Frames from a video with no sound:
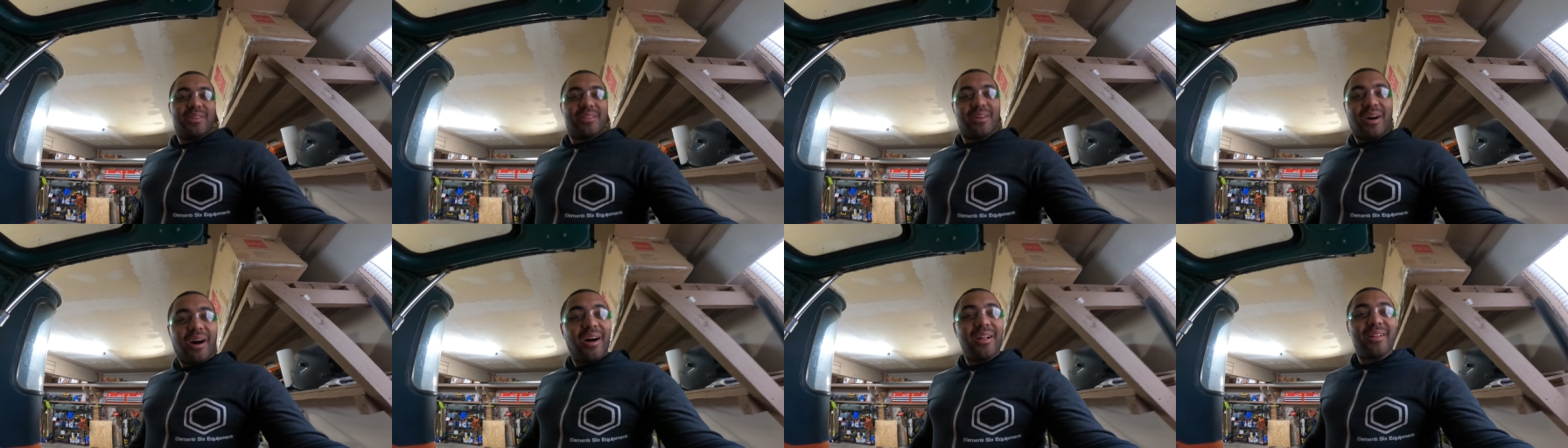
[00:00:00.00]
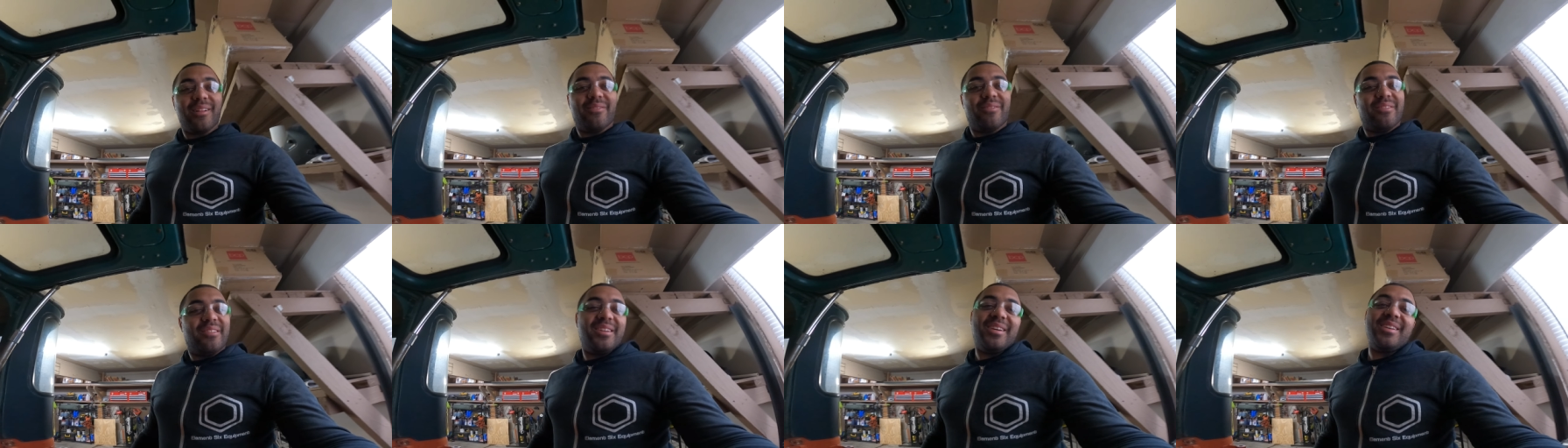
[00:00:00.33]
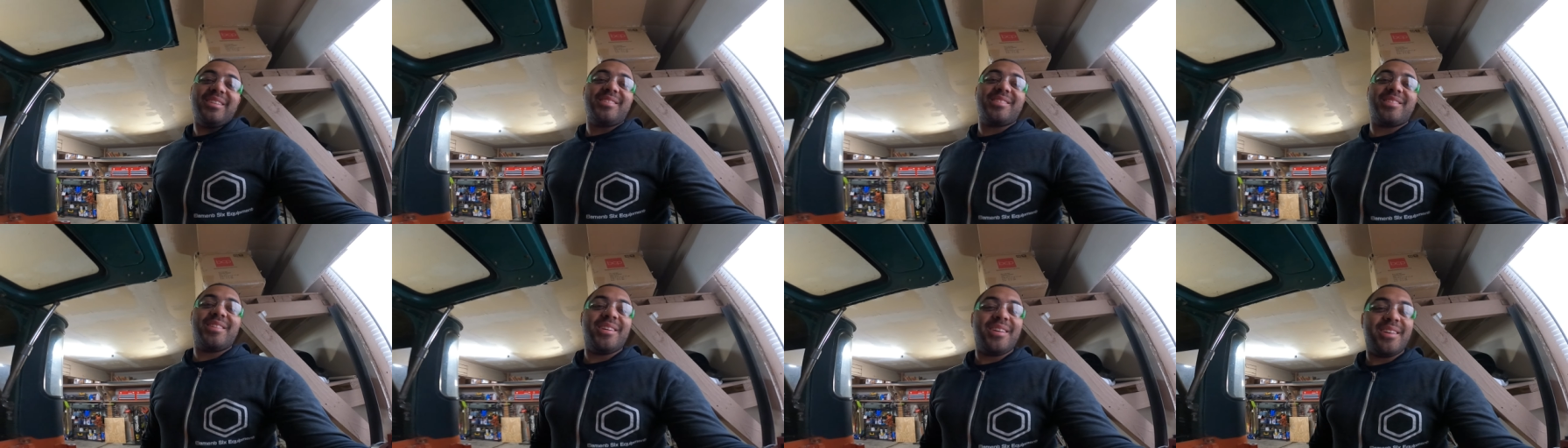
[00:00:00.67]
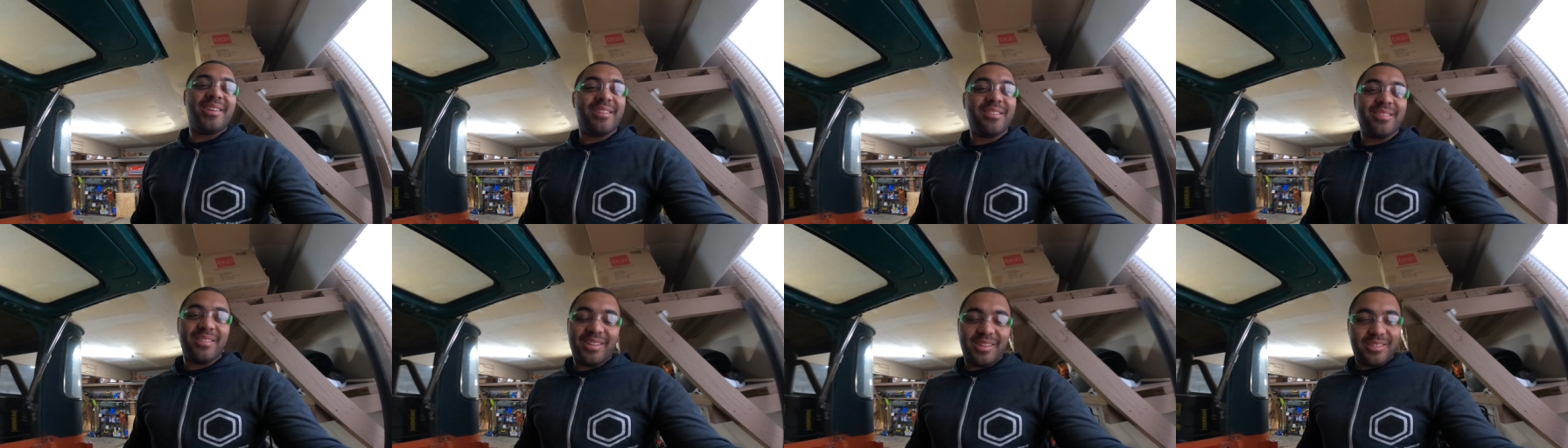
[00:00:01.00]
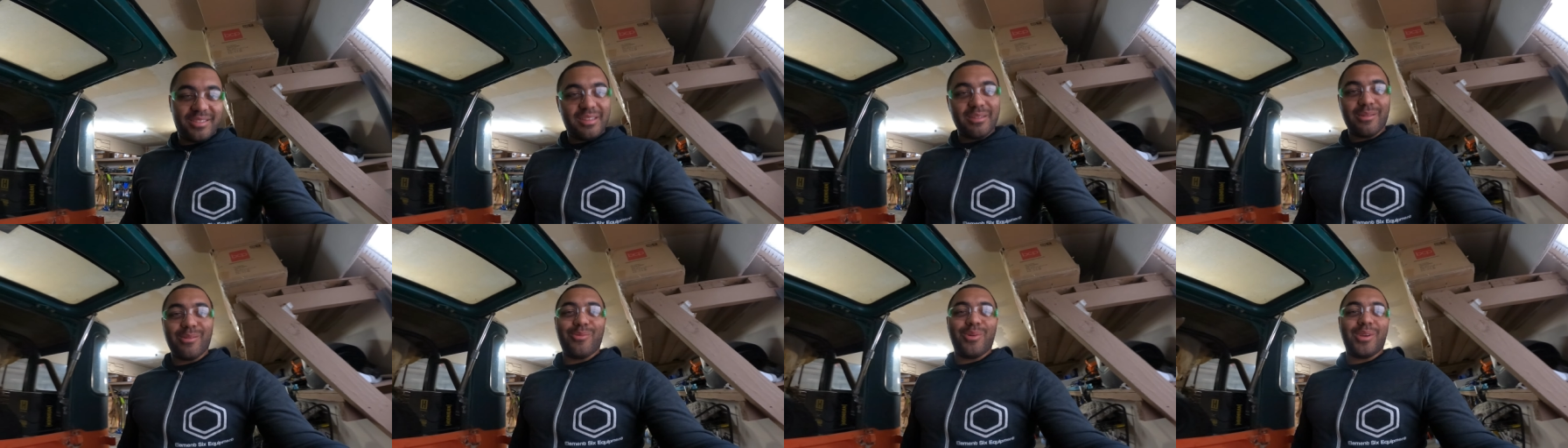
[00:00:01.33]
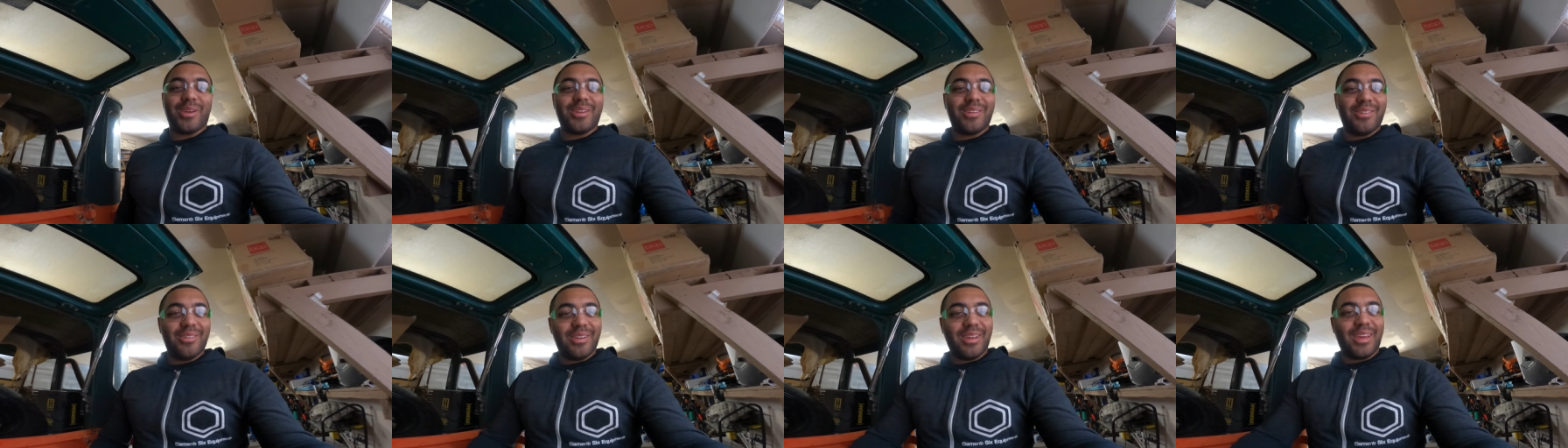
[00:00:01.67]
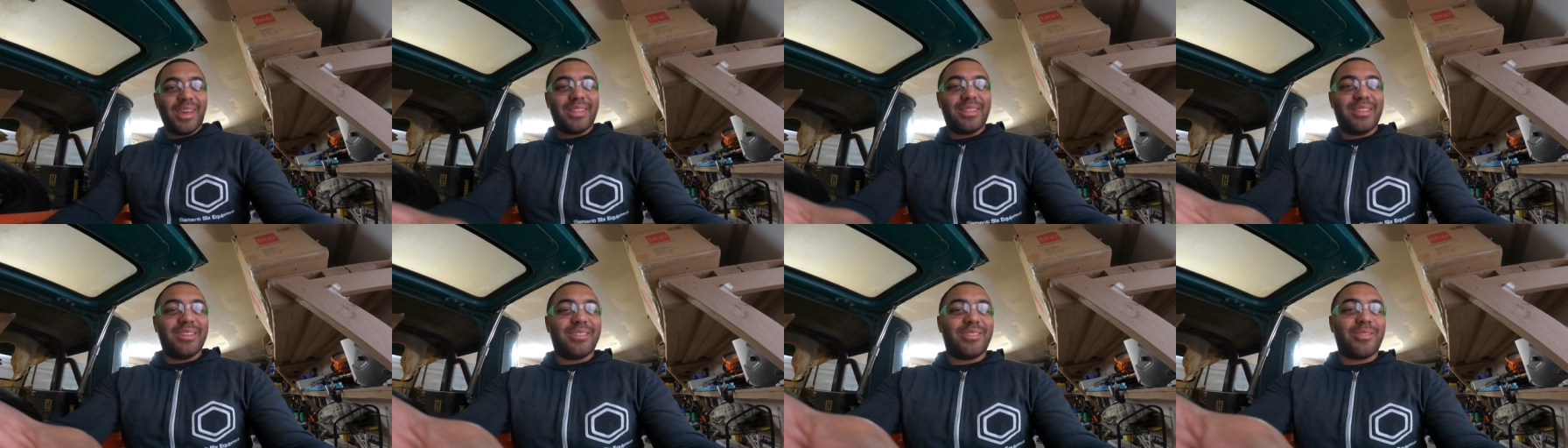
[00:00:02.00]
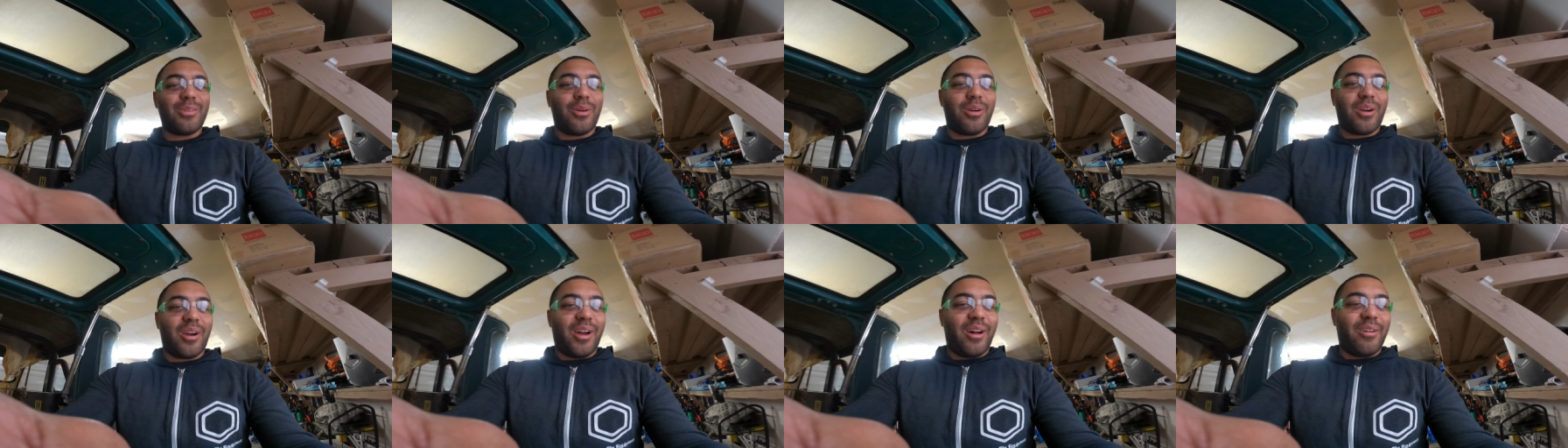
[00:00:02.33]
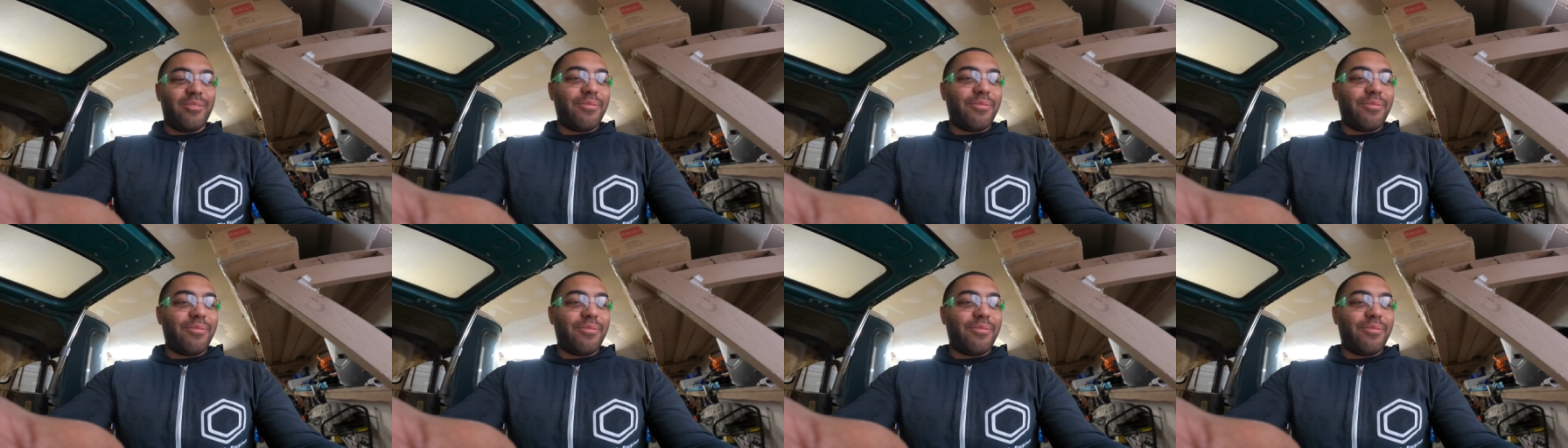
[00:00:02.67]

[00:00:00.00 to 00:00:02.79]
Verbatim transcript: with all of this. Let's see what we can do to get this door